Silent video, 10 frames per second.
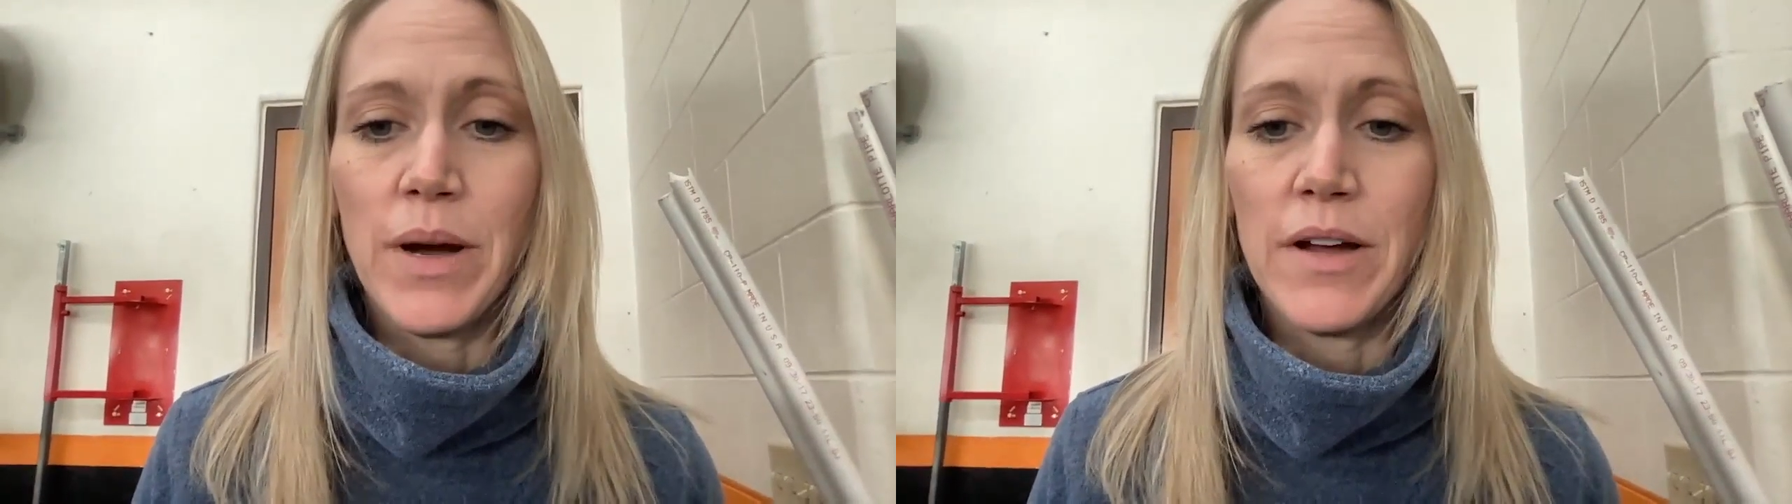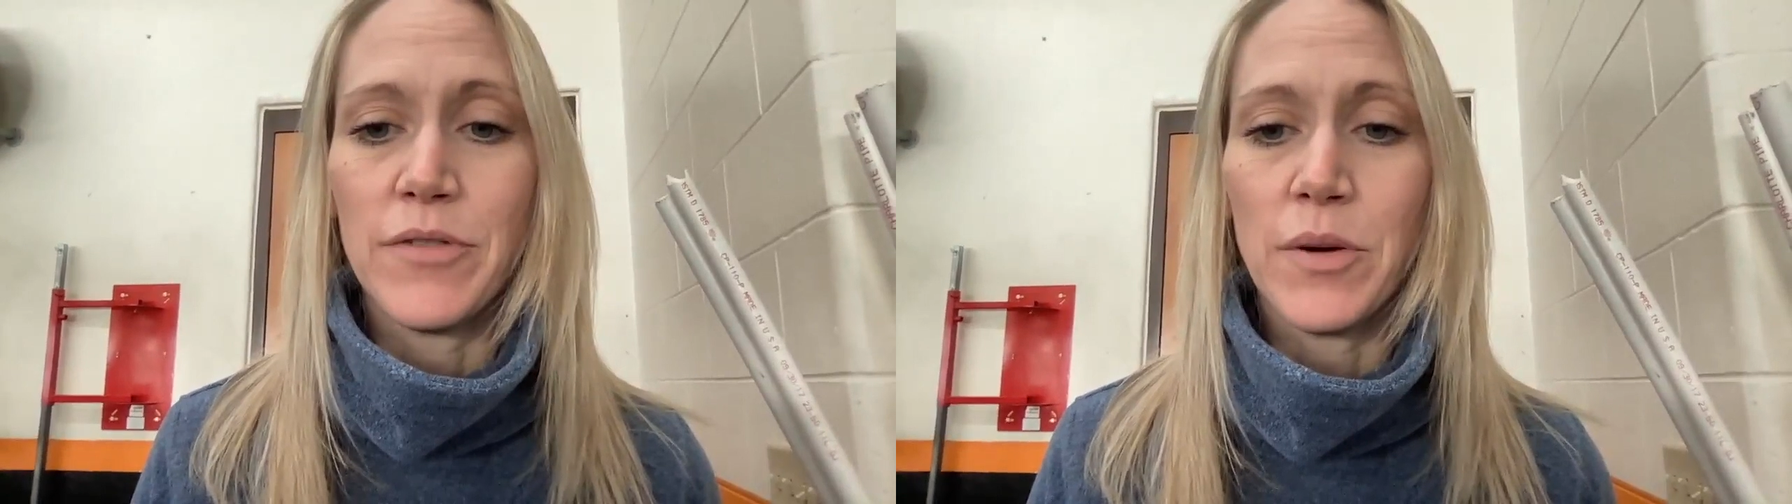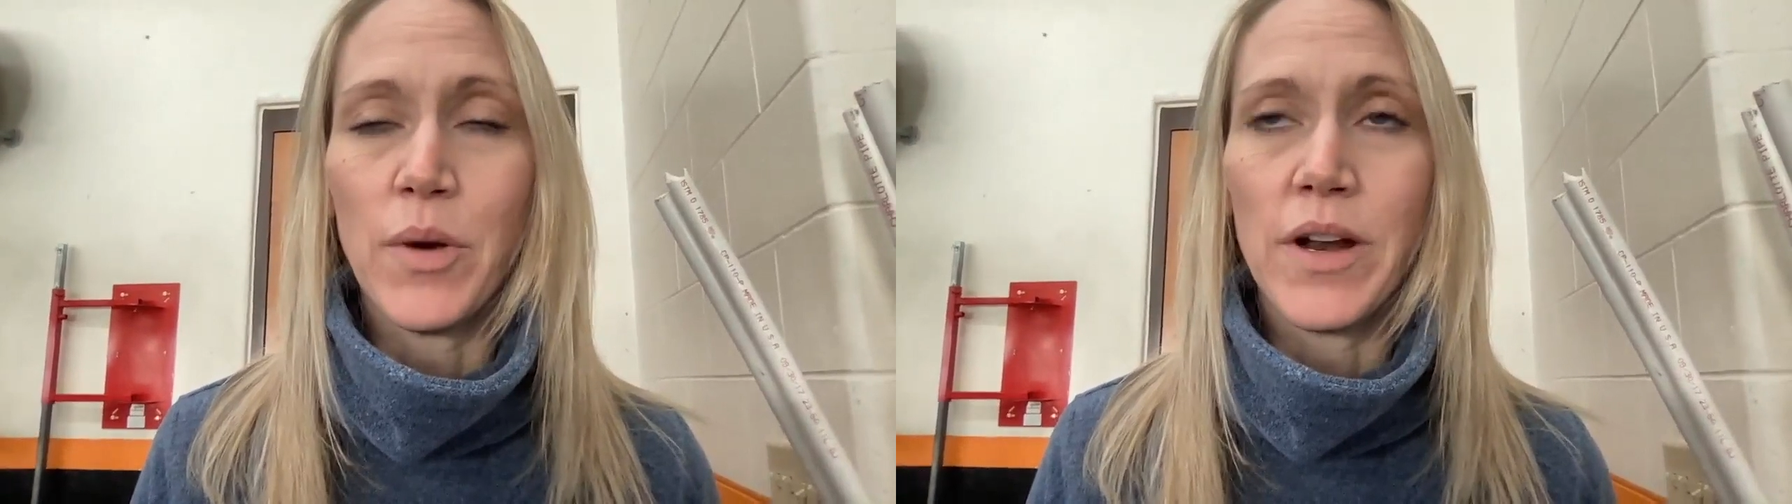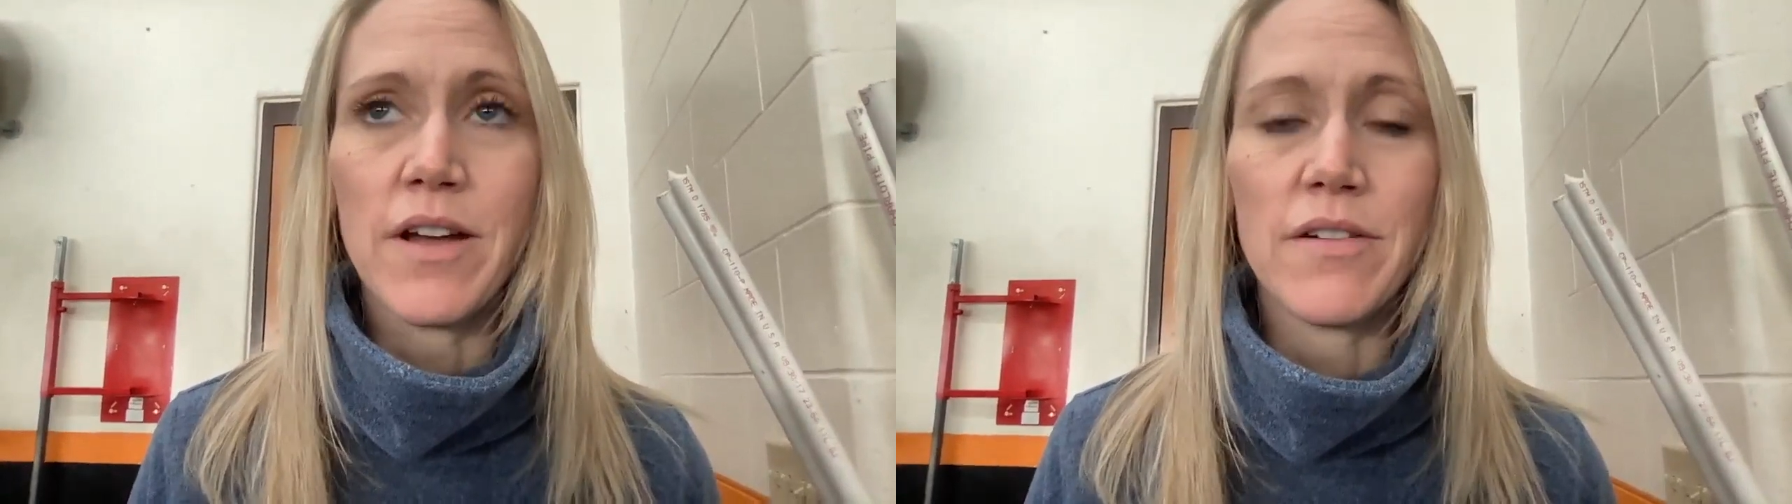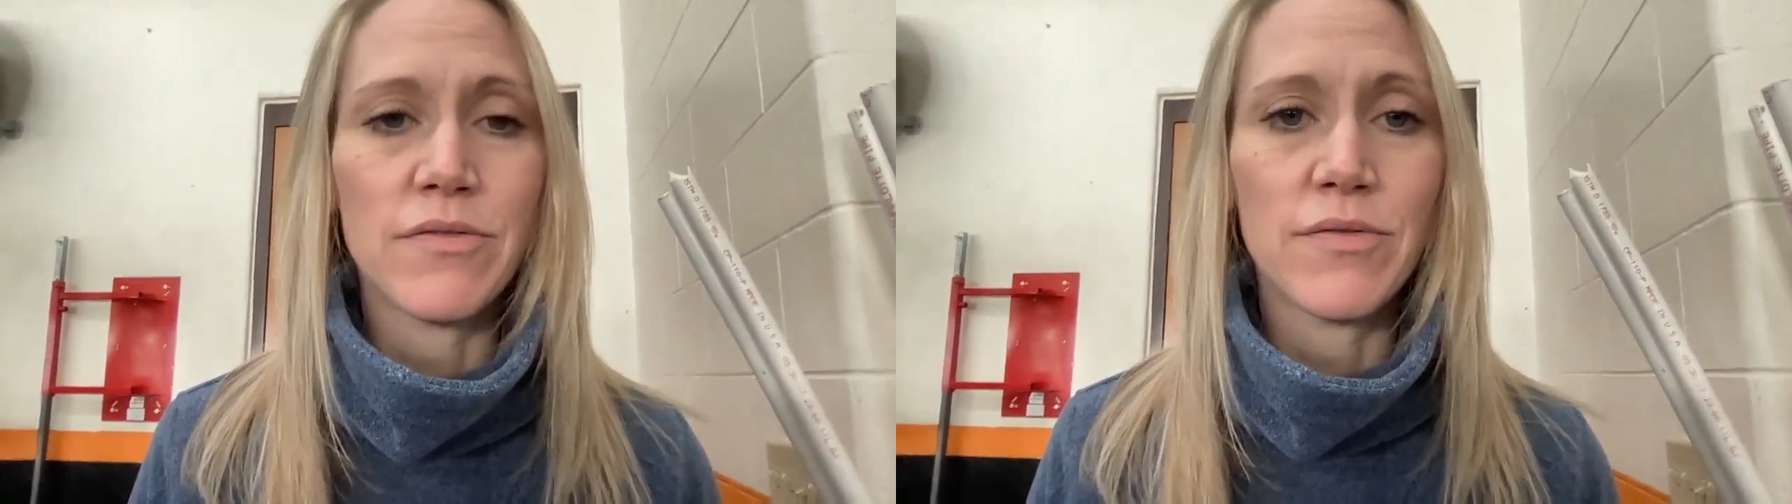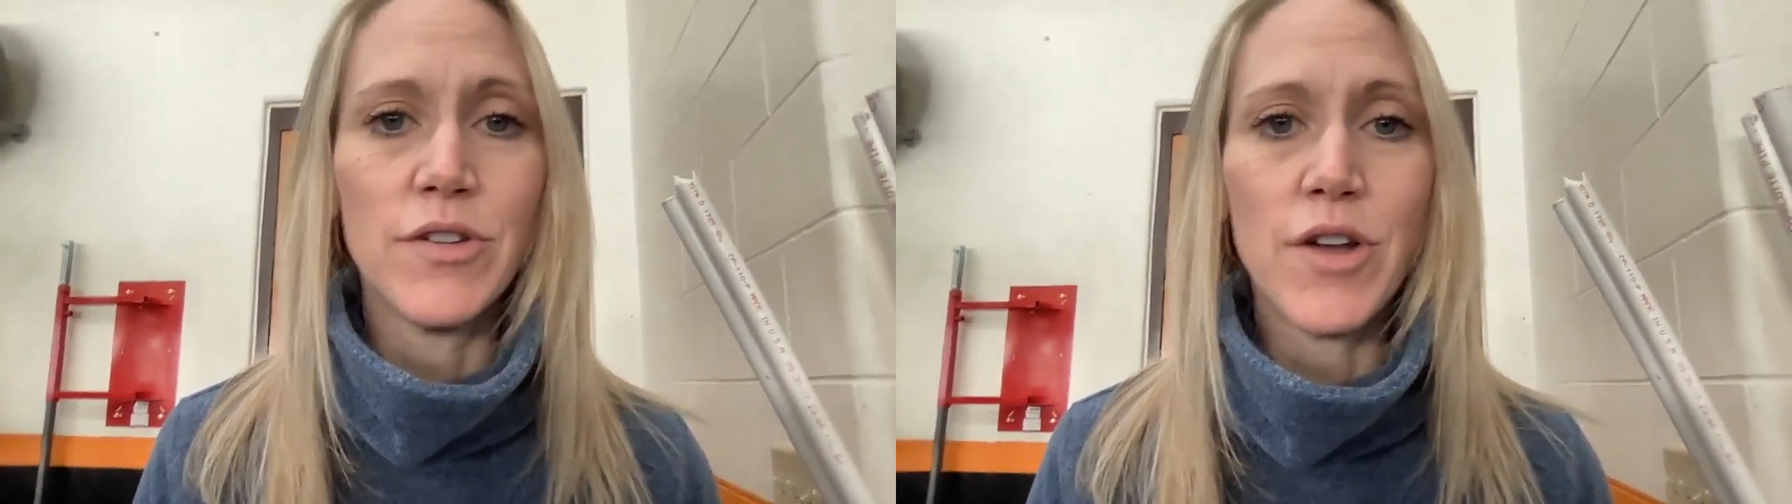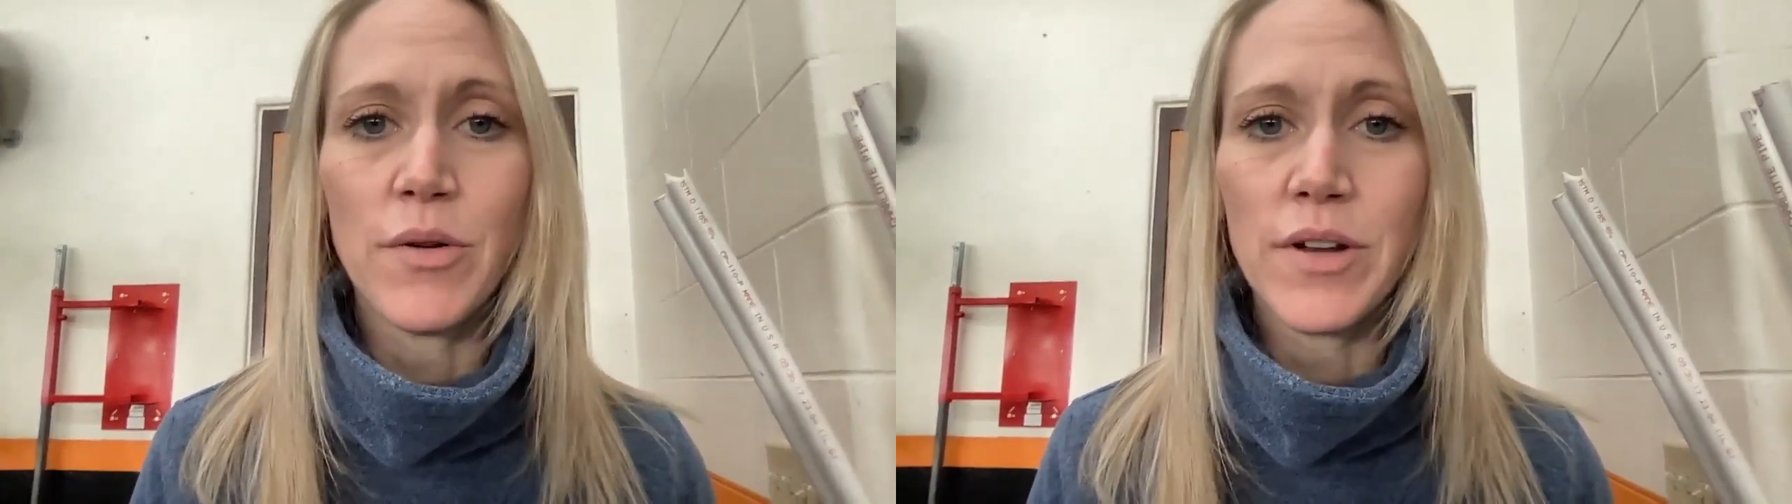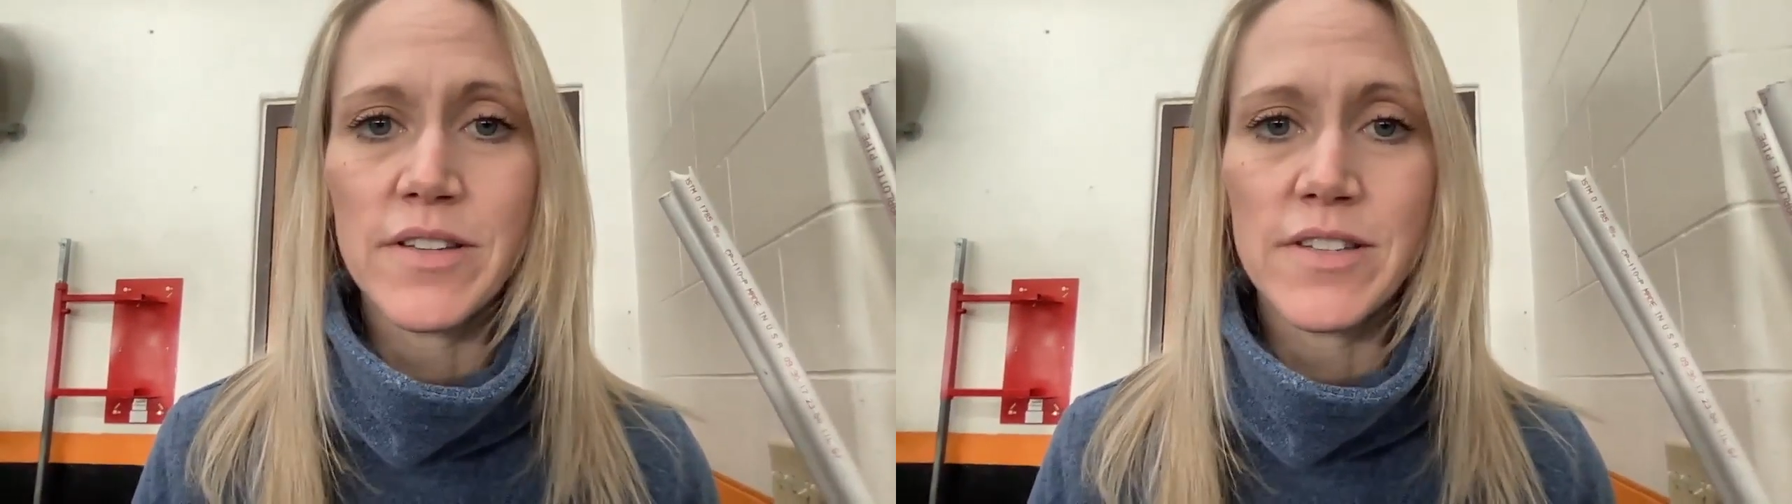But from what I've
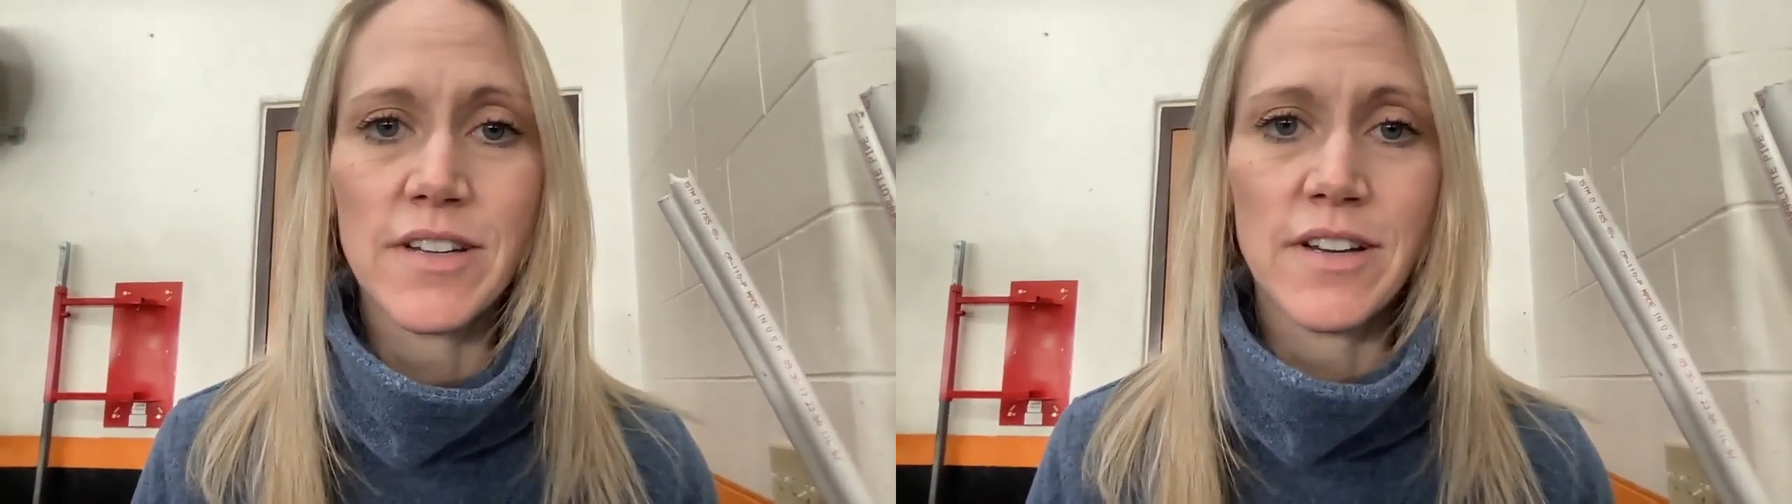noticed